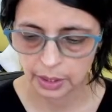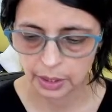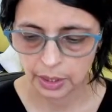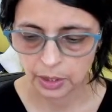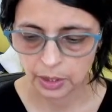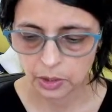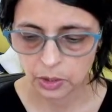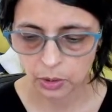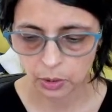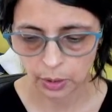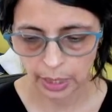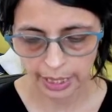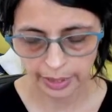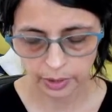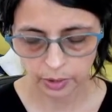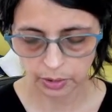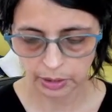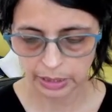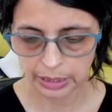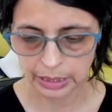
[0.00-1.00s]
So as
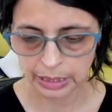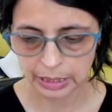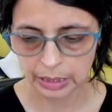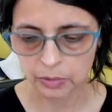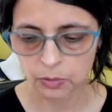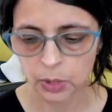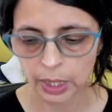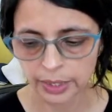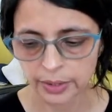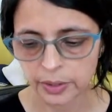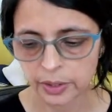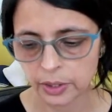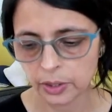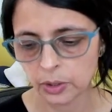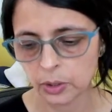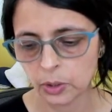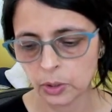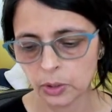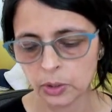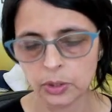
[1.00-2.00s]
you can see, 1,
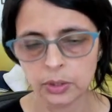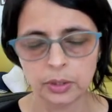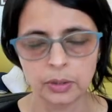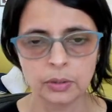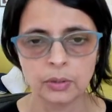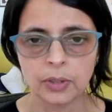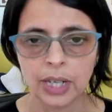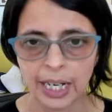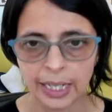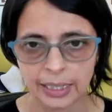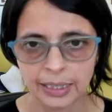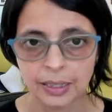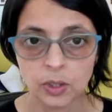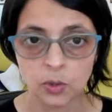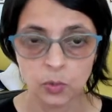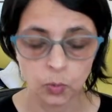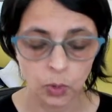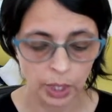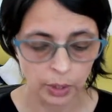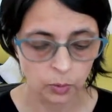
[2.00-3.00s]
0's right is
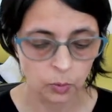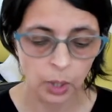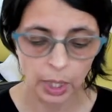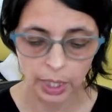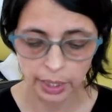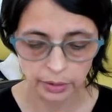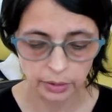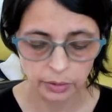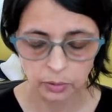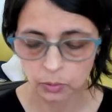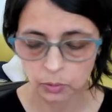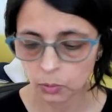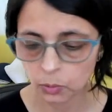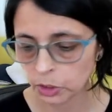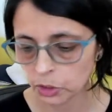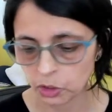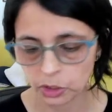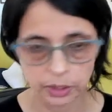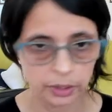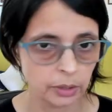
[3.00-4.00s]
1, 1, which
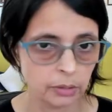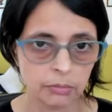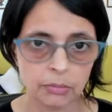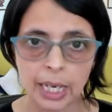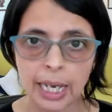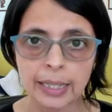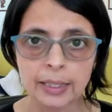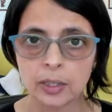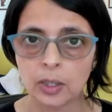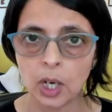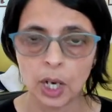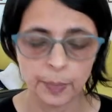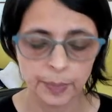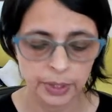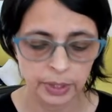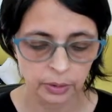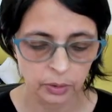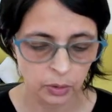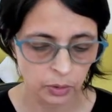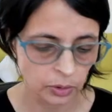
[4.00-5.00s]
has an
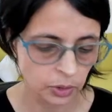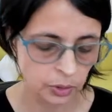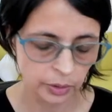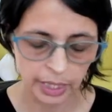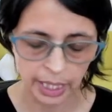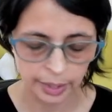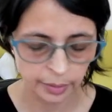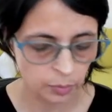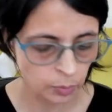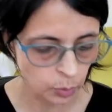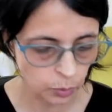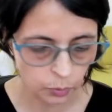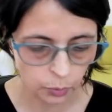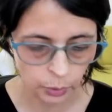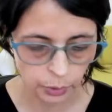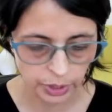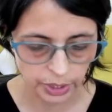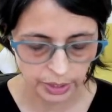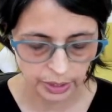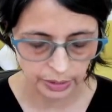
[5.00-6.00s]
obstacle, so that move
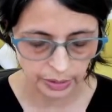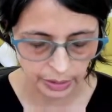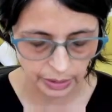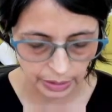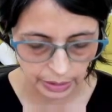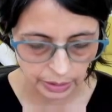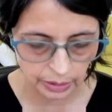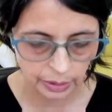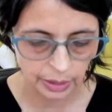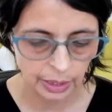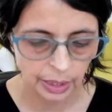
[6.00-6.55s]
won't succeed.